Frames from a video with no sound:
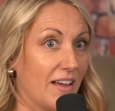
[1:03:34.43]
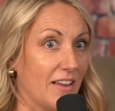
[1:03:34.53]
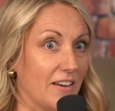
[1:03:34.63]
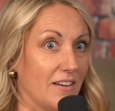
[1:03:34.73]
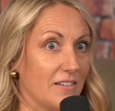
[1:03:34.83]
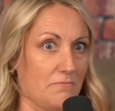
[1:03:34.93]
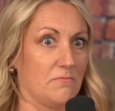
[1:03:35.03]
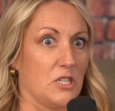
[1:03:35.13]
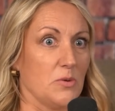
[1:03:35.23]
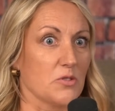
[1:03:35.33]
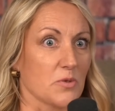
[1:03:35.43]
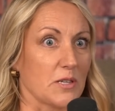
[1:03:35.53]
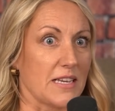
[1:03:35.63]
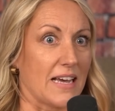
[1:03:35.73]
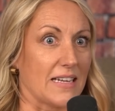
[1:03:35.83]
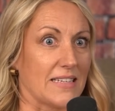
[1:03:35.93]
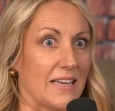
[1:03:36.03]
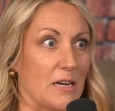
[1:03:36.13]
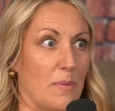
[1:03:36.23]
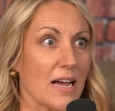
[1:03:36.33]
And she was really kind of
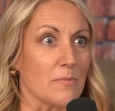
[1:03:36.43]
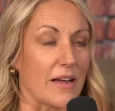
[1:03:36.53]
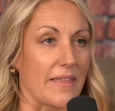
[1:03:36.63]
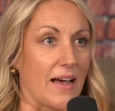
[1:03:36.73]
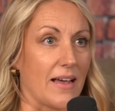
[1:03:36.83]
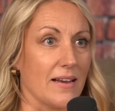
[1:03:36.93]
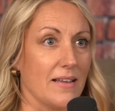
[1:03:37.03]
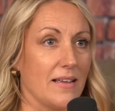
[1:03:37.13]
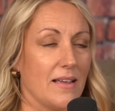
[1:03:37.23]
taken aback by that.